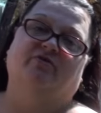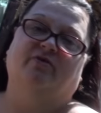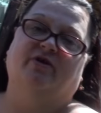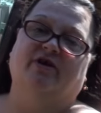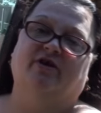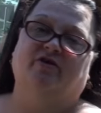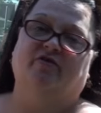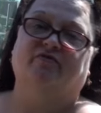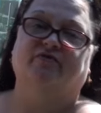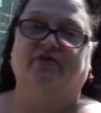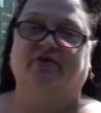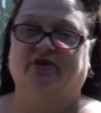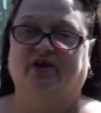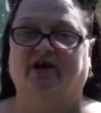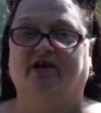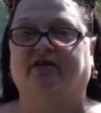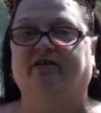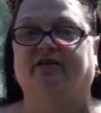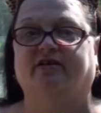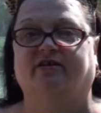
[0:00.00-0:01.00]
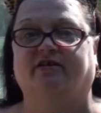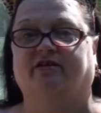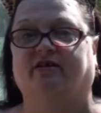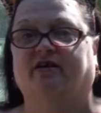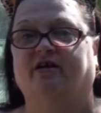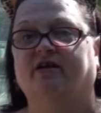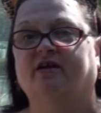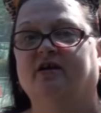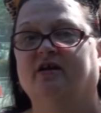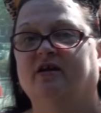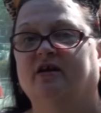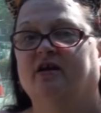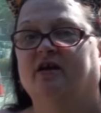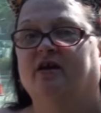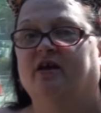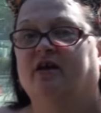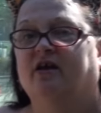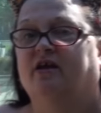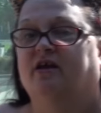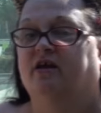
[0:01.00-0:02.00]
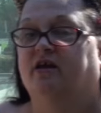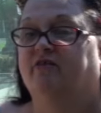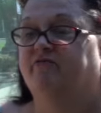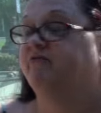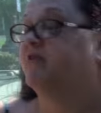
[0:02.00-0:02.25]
the way over there to here. -huh.